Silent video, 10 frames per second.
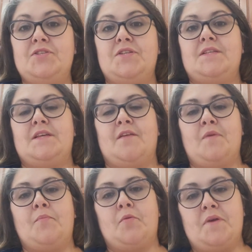She did give
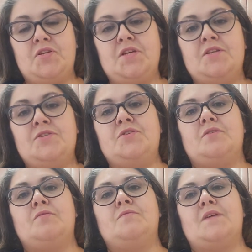me permission
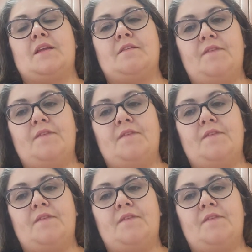to take the